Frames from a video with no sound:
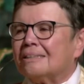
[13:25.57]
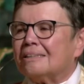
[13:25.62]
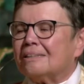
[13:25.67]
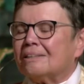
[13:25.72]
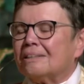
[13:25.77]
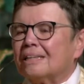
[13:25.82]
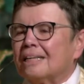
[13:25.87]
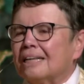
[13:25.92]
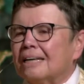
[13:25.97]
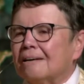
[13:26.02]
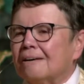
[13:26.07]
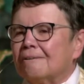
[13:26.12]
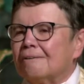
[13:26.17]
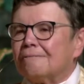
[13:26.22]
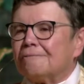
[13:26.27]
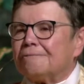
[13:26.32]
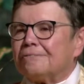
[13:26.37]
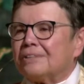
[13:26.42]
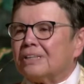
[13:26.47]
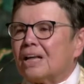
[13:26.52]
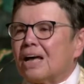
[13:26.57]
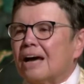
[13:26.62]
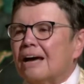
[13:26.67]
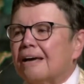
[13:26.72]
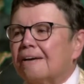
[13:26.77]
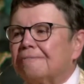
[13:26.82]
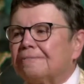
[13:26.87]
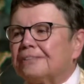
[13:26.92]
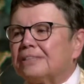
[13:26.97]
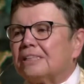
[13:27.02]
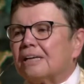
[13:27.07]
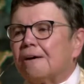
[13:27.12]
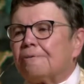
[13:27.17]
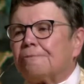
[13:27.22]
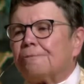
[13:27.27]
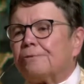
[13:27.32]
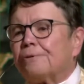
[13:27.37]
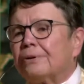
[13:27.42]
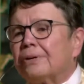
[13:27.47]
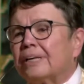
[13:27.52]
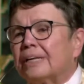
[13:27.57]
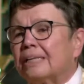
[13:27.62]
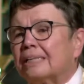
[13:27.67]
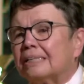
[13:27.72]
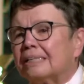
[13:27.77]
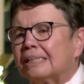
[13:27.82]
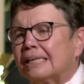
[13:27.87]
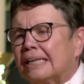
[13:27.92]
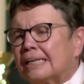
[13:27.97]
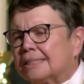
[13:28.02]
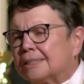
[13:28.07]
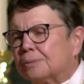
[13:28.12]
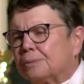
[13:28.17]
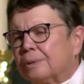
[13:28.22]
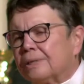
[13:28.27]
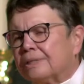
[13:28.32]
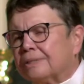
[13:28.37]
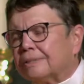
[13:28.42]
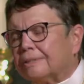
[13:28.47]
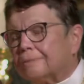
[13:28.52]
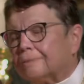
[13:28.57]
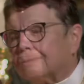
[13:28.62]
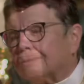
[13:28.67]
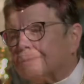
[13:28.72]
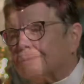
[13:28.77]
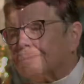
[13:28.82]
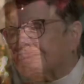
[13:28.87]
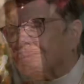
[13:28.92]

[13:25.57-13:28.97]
To live life suffering as we do,